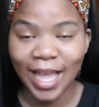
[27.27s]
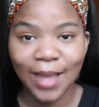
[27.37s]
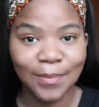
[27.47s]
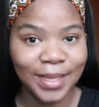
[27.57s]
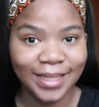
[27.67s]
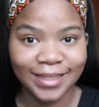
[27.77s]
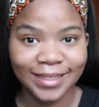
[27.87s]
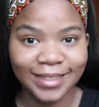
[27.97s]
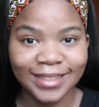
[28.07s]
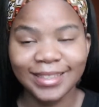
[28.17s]
i mean
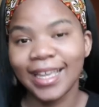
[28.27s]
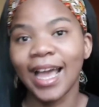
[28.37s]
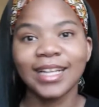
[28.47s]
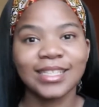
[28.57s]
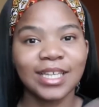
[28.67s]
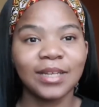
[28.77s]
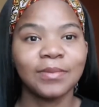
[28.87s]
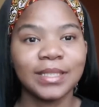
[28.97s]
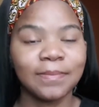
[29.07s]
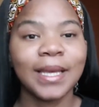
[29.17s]
yeah it's gonna
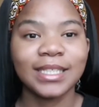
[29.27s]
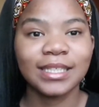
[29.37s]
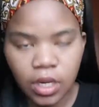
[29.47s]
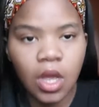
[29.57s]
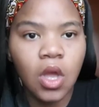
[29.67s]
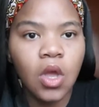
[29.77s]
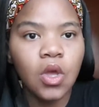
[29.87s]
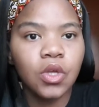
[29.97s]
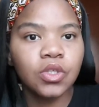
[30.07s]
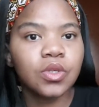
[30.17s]
be spicy
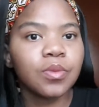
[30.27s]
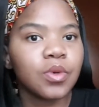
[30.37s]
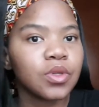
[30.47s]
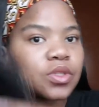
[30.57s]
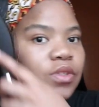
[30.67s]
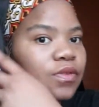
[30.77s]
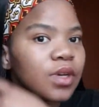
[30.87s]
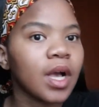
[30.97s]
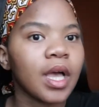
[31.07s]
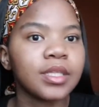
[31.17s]
so most of you
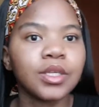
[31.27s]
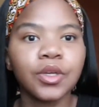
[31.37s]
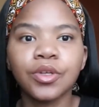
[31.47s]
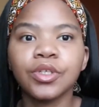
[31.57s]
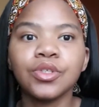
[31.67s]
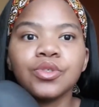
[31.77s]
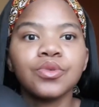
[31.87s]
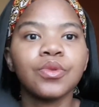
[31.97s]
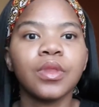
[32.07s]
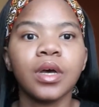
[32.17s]
guys agreed
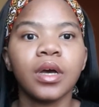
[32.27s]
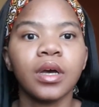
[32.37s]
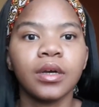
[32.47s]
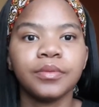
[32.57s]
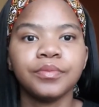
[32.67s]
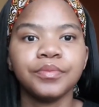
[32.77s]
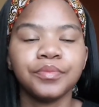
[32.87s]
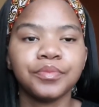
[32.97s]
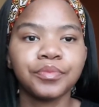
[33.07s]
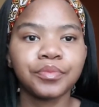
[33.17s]
to the
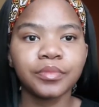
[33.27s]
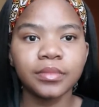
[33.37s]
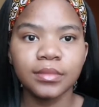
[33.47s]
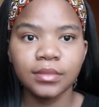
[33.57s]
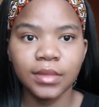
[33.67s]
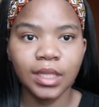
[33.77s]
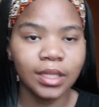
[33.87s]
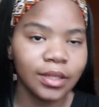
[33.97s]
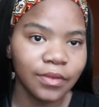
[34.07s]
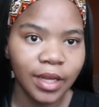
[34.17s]

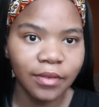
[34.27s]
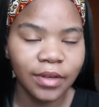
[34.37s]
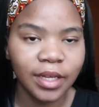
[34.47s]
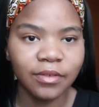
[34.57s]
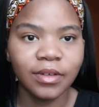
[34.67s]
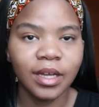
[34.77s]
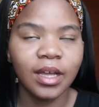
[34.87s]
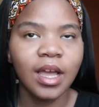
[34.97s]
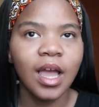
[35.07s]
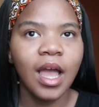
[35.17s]
never have I ever.
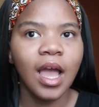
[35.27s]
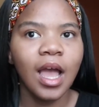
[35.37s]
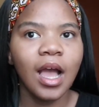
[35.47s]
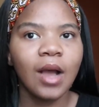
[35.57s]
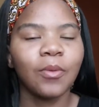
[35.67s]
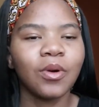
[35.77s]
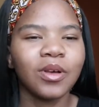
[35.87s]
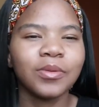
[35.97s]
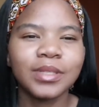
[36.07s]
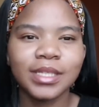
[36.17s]
Well,
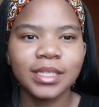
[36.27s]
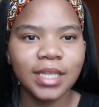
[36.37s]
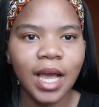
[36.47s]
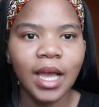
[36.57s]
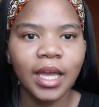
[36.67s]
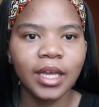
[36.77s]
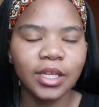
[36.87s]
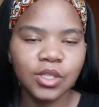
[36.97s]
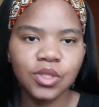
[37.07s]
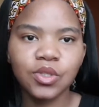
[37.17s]
it was a tie,
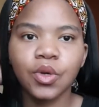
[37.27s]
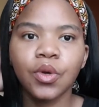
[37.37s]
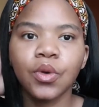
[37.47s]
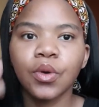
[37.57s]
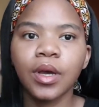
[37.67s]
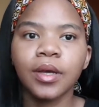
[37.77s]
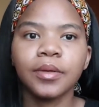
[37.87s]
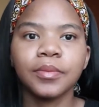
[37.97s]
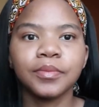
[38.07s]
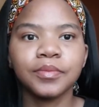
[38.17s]
so
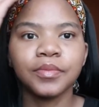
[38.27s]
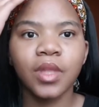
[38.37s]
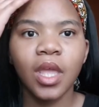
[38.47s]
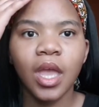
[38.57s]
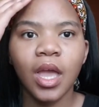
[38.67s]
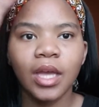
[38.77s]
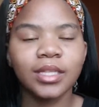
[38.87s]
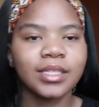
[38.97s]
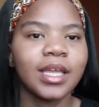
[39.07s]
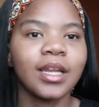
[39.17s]
um, I
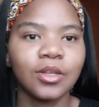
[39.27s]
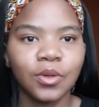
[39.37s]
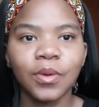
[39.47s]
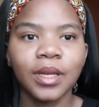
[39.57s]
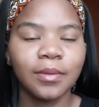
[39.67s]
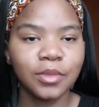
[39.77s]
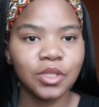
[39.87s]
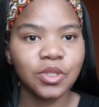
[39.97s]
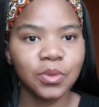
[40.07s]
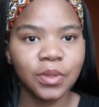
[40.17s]
decided, you know what, let me
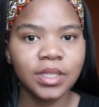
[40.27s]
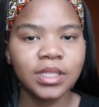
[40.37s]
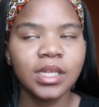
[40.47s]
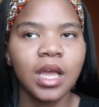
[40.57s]
just do it.